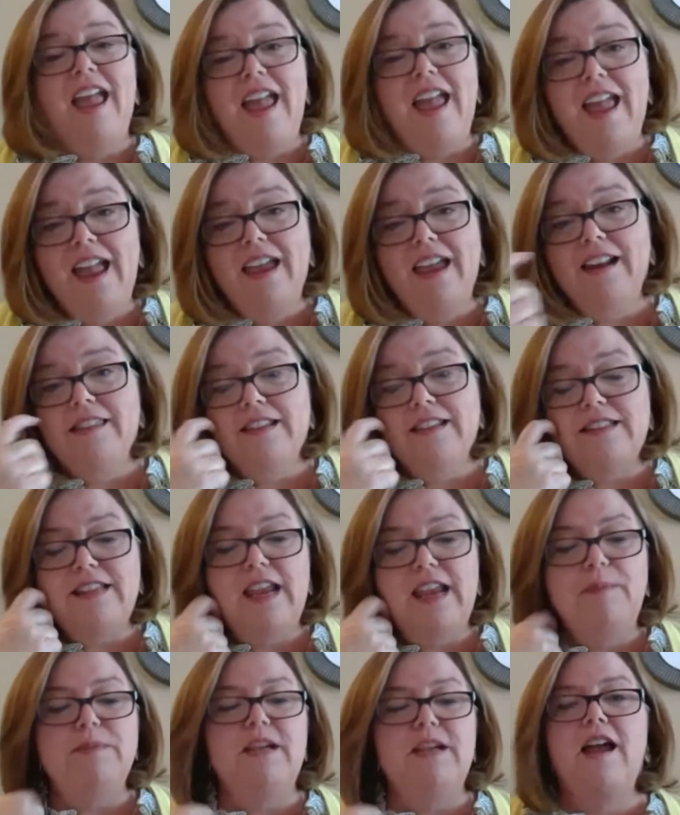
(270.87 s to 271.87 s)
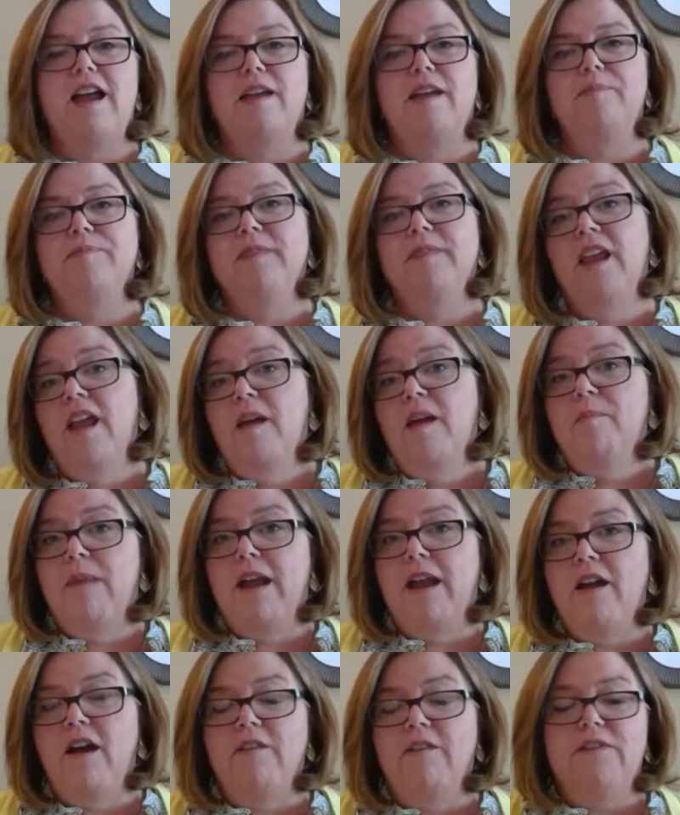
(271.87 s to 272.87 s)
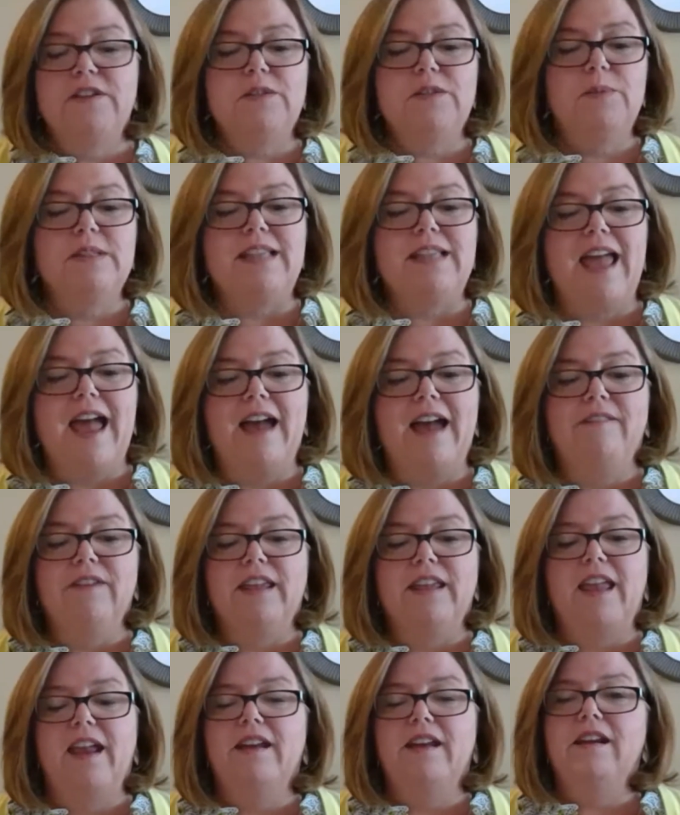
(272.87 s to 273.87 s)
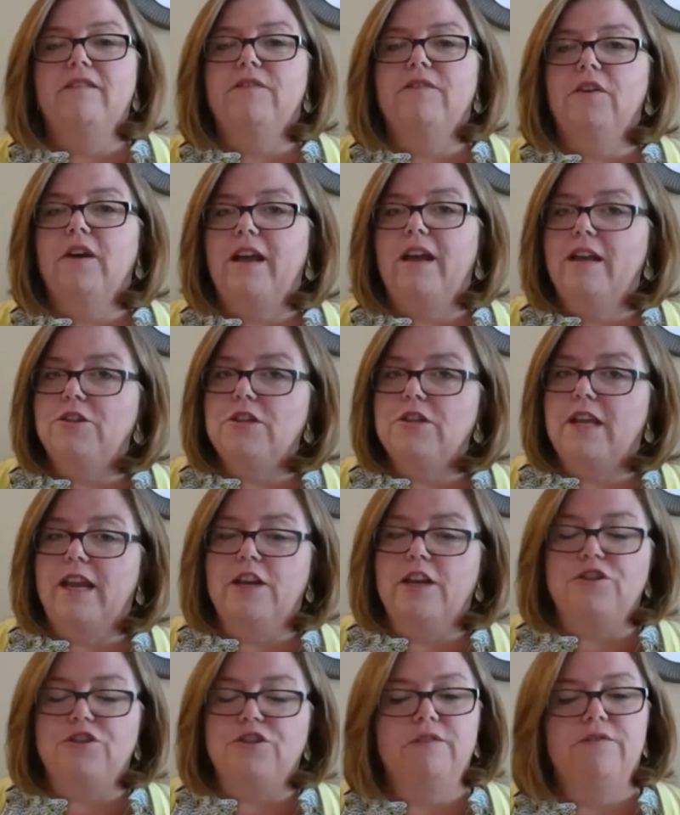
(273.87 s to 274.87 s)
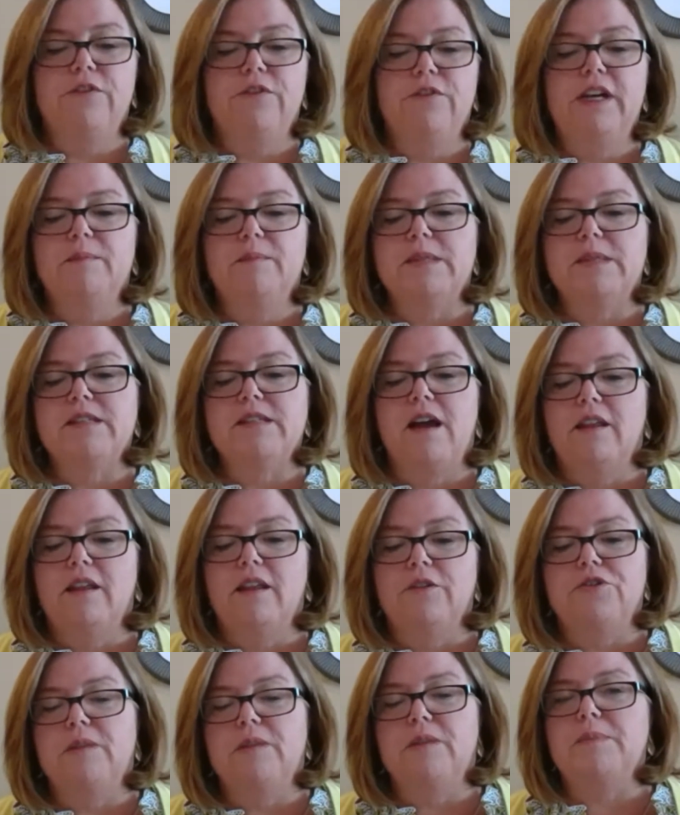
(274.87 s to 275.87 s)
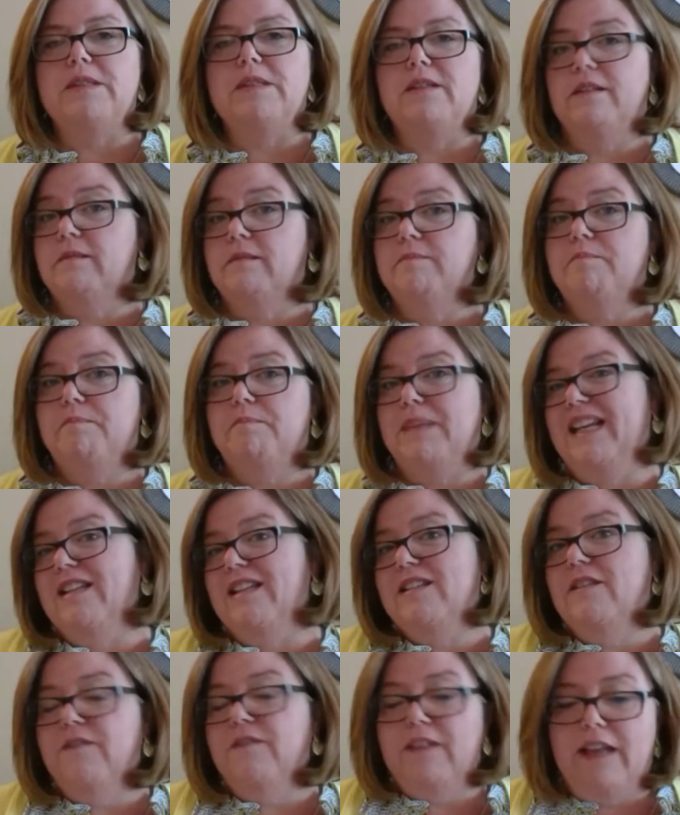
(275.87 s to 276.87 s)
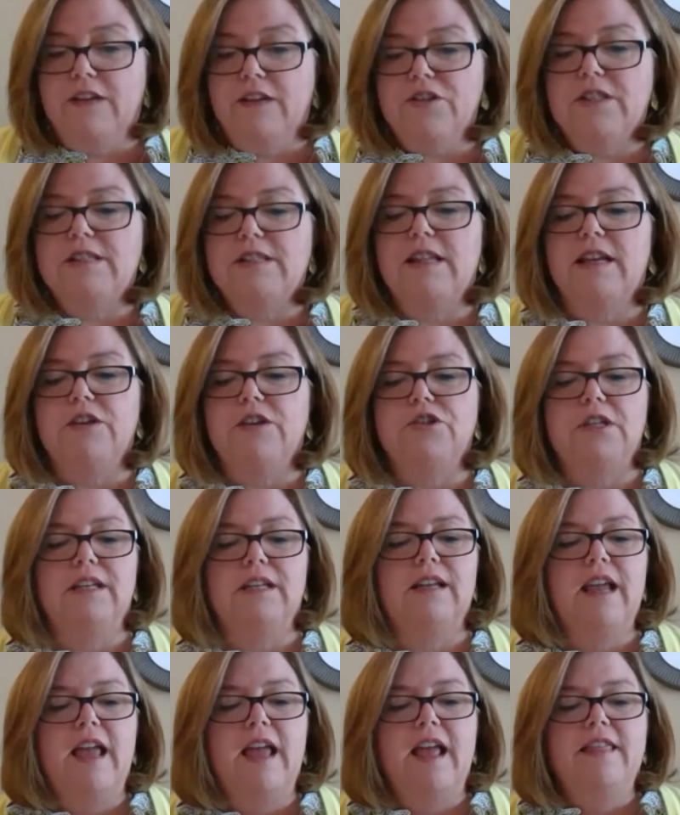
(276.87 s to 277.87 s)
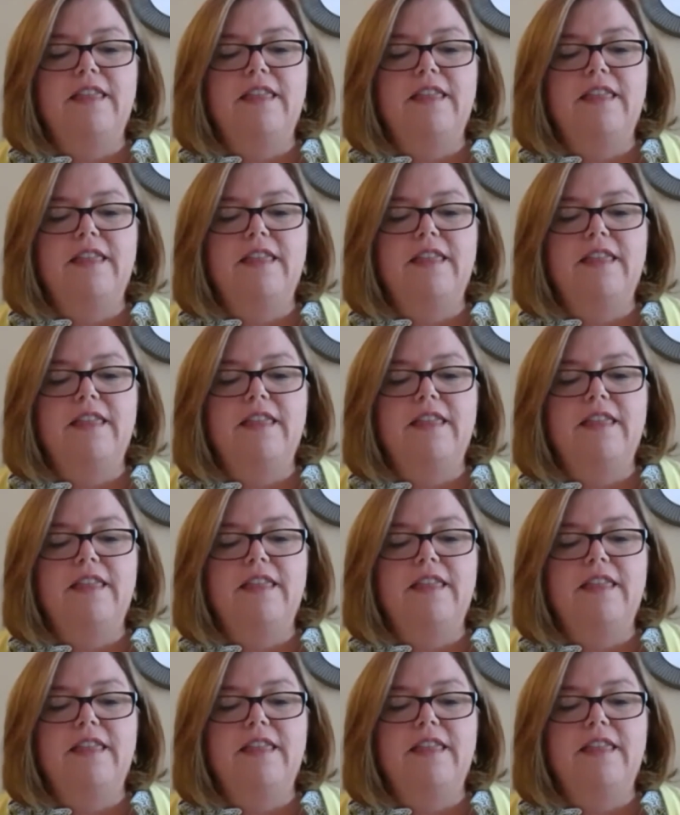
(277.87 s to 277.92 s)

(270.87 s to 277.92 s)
And at the same time, my office was advocating for education freedom scholarships, a piece of legislation